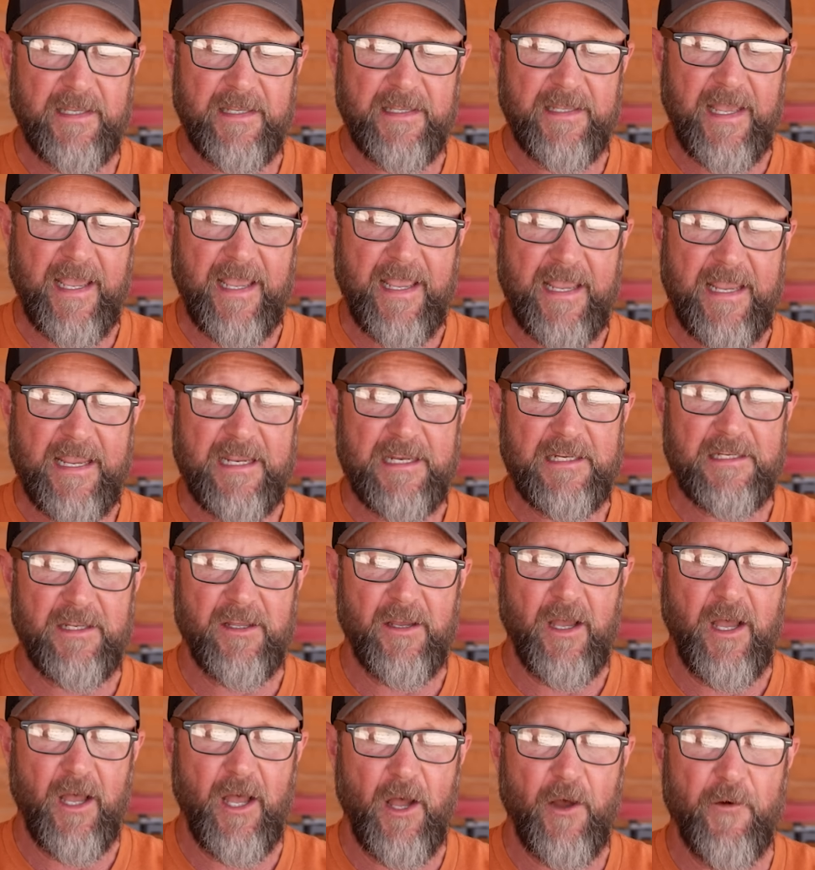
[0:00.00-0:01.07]
gained
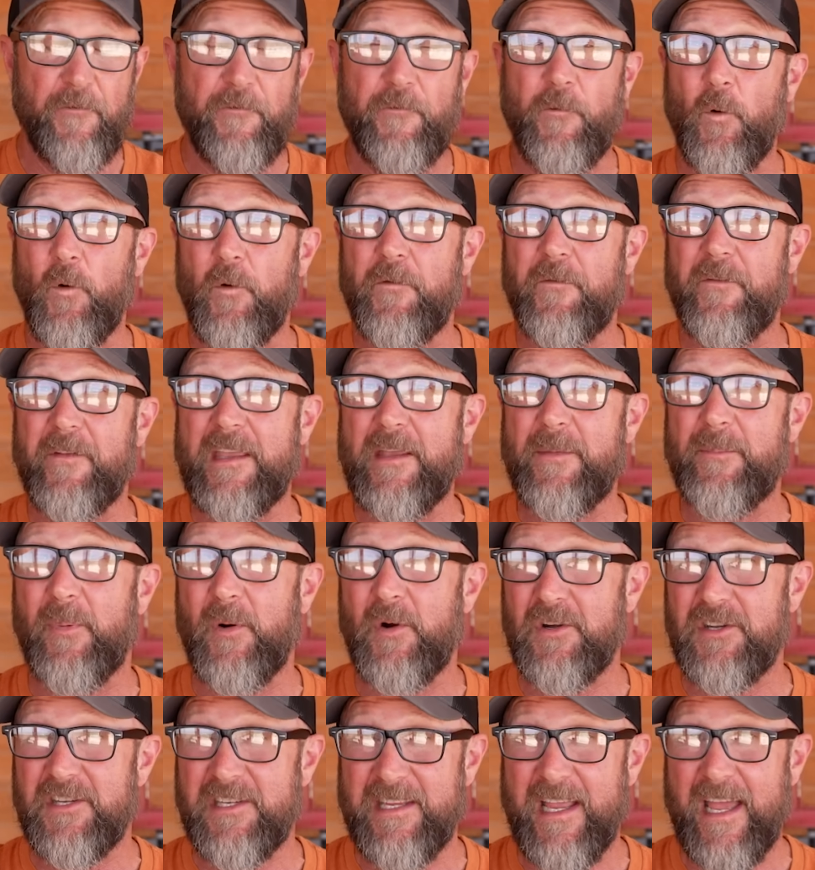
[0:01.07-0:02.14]
4 feet
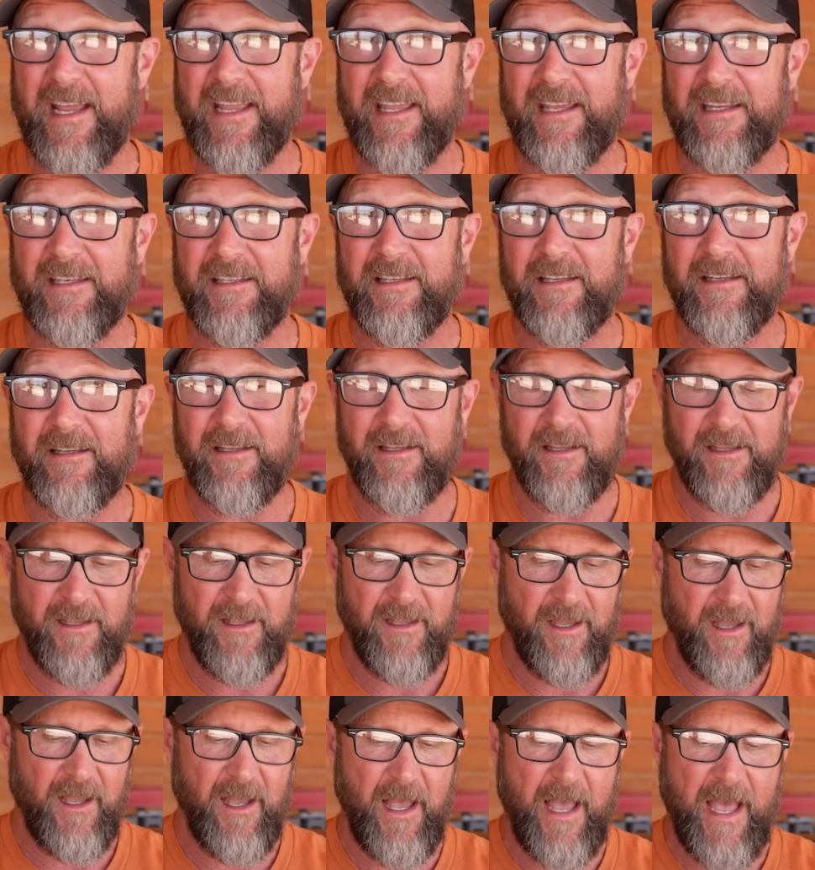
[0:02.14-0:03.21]
per second
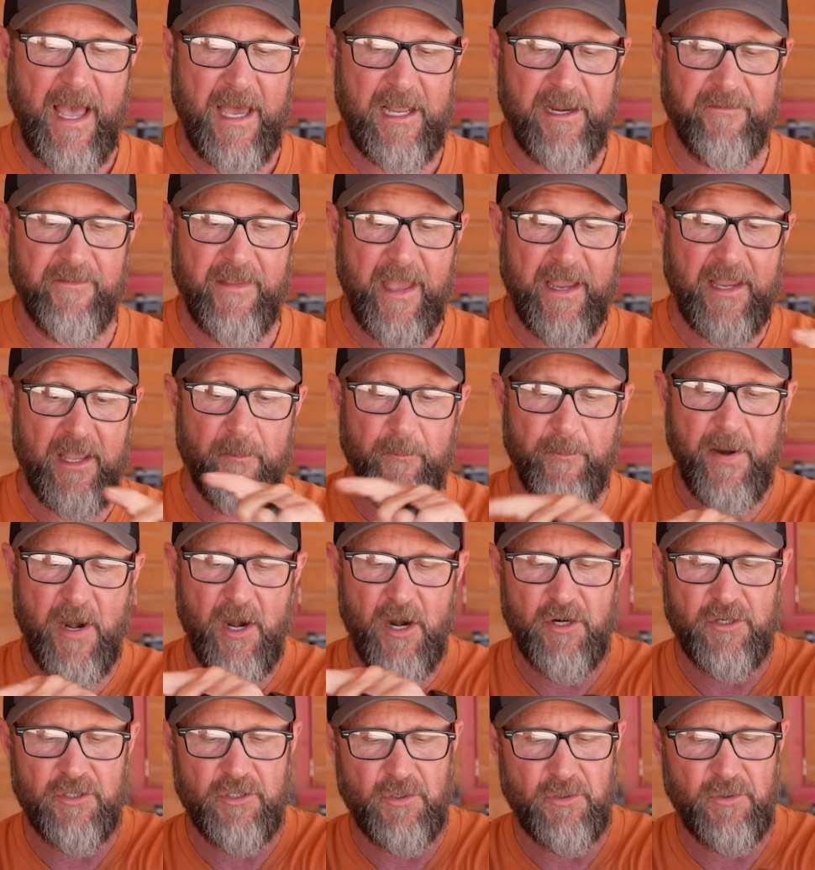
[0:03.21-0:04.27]
out of that
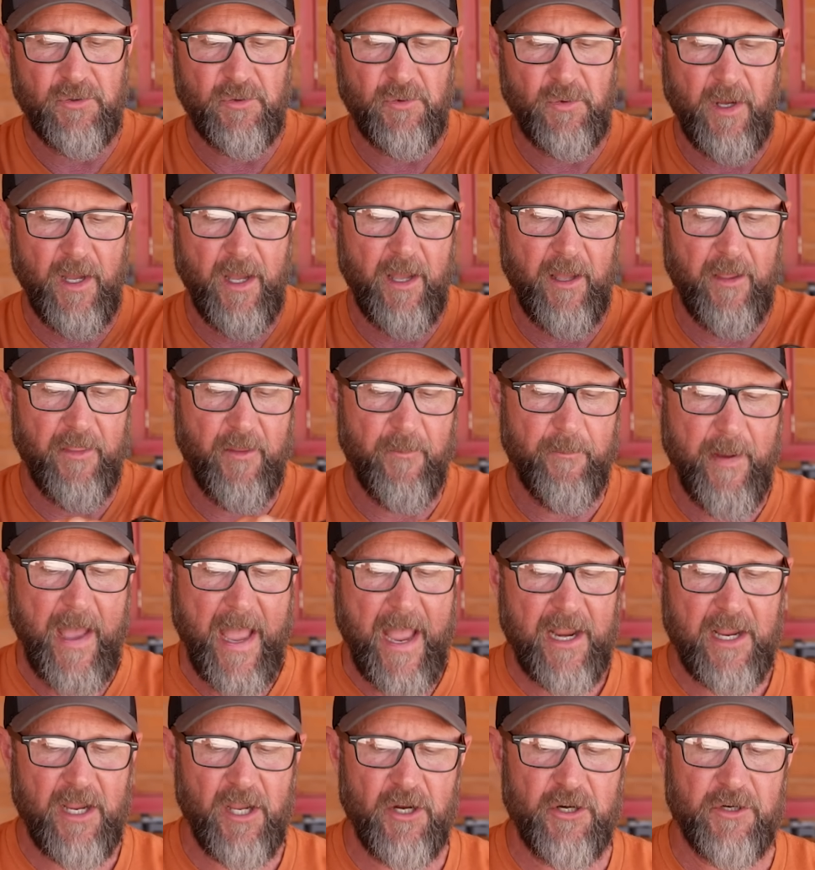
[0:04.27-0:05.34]
compared to the
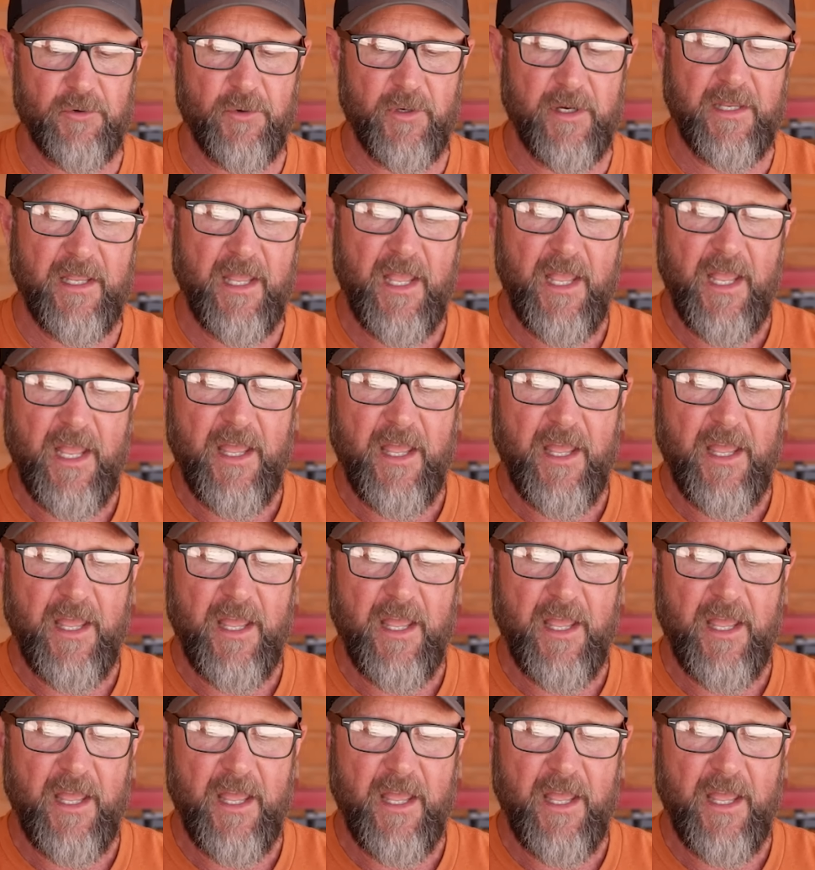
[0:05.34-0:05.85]
Backcountry.